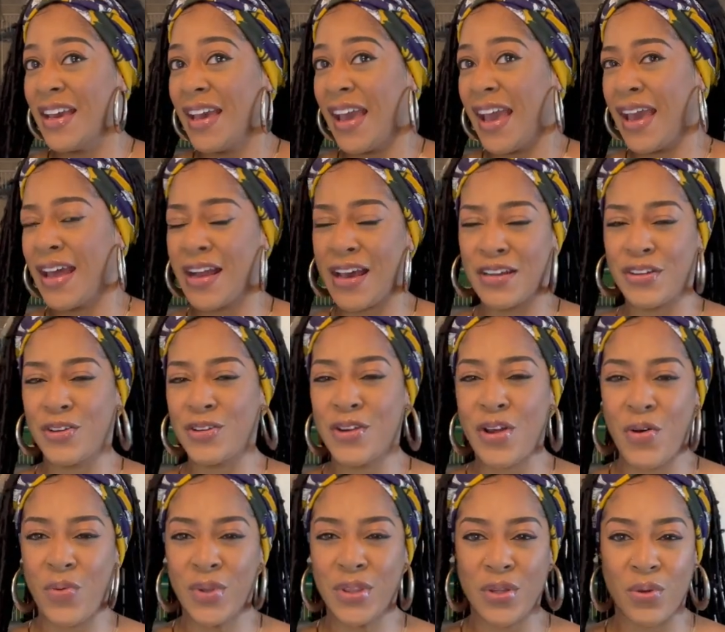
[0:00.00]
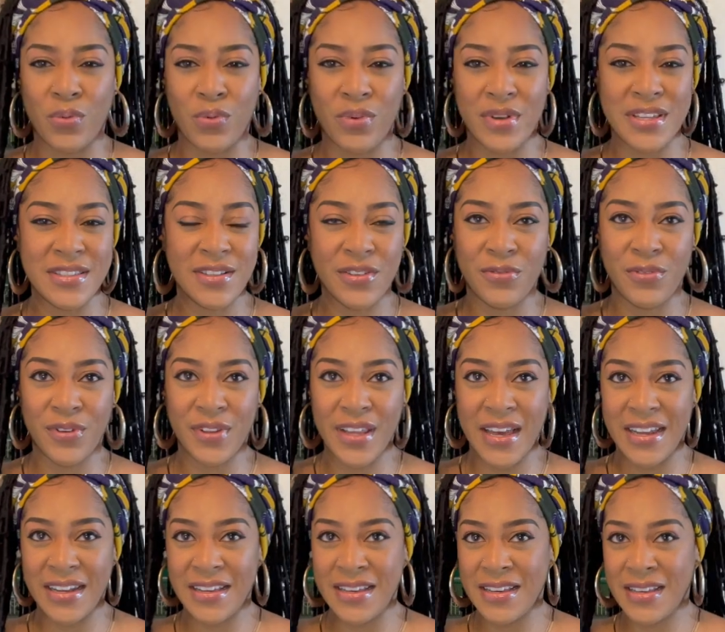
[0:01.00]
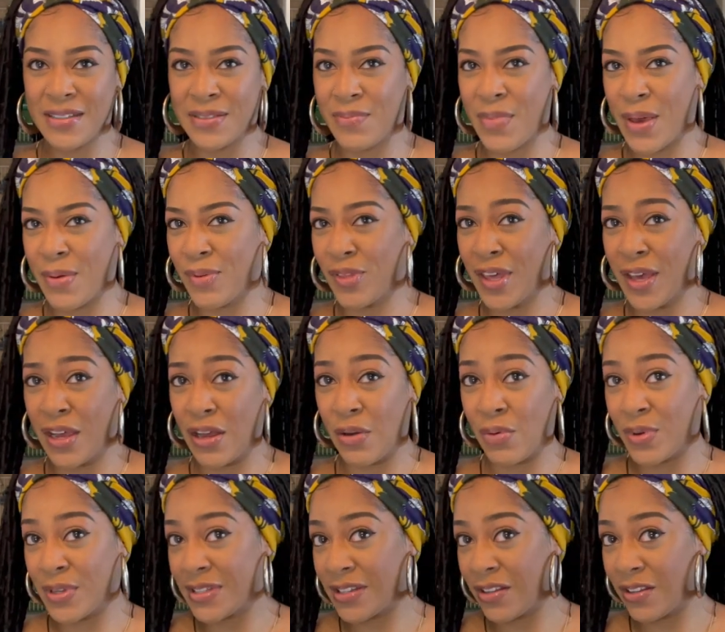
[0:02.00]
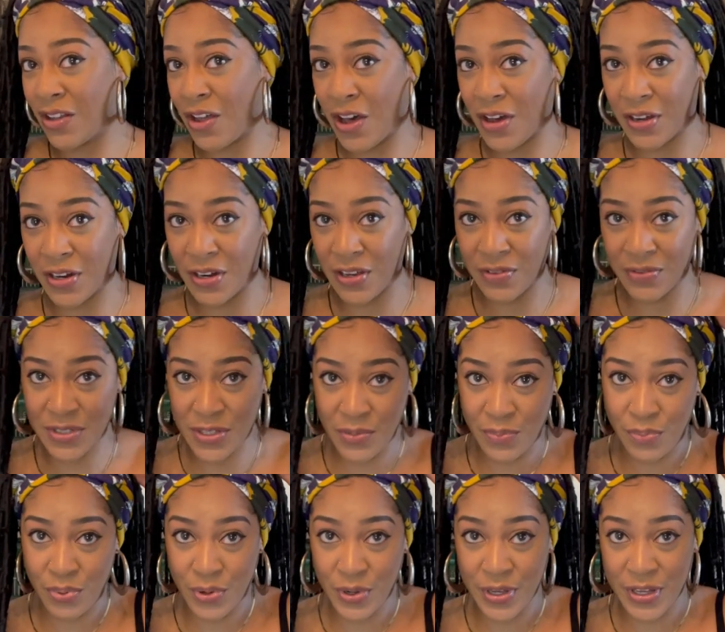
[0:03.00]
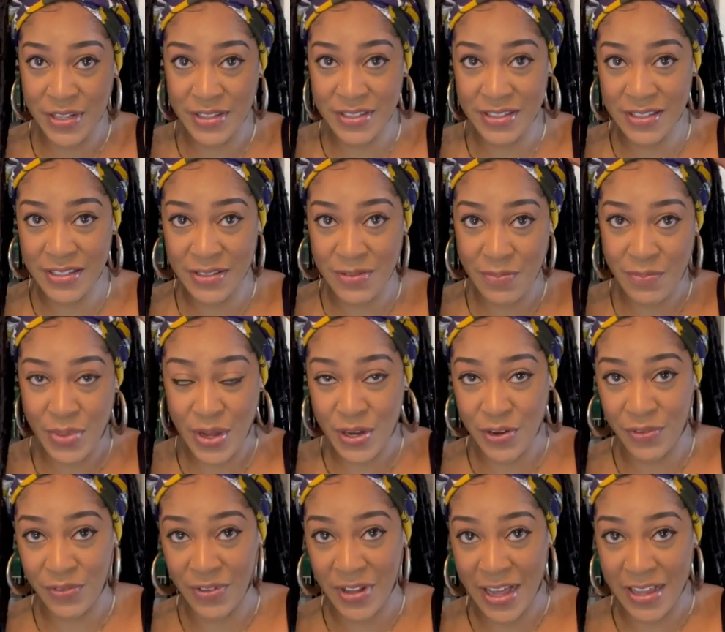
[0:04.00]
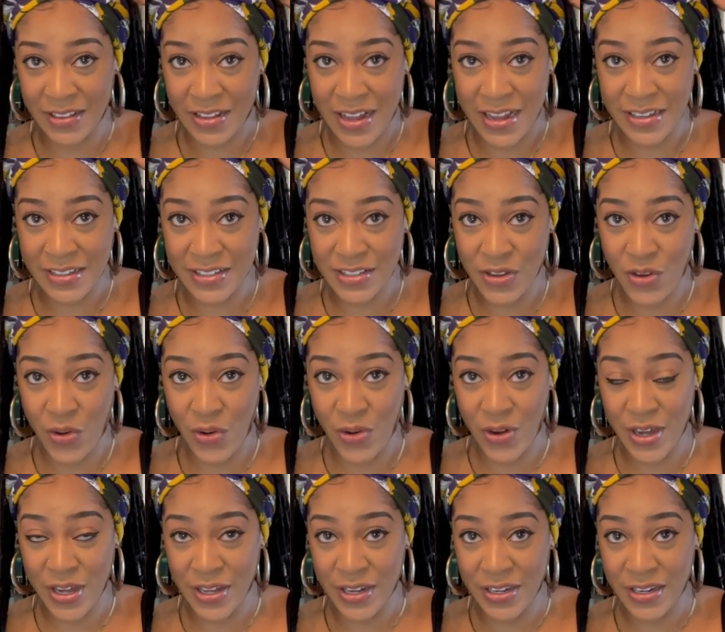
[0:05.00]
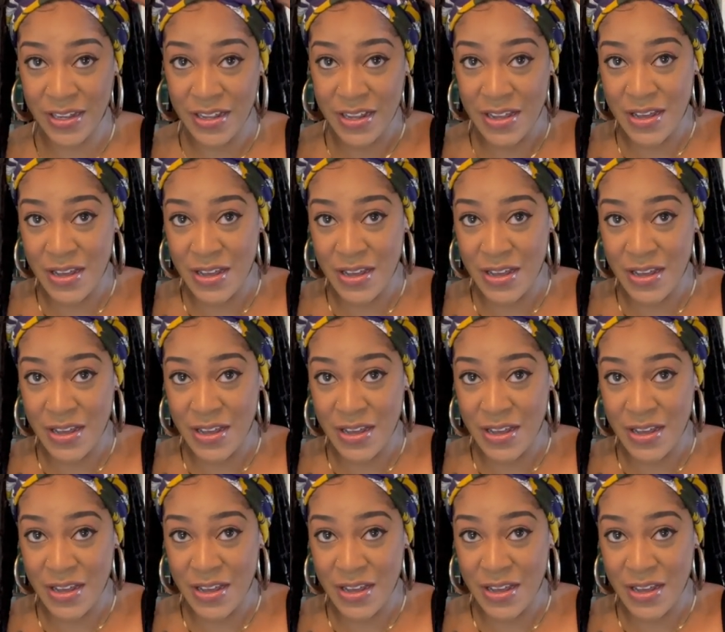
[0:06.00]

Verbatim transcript: And I don't know what the reason for that is. Maybe the hair wasn't long enough to put butterfly locks on,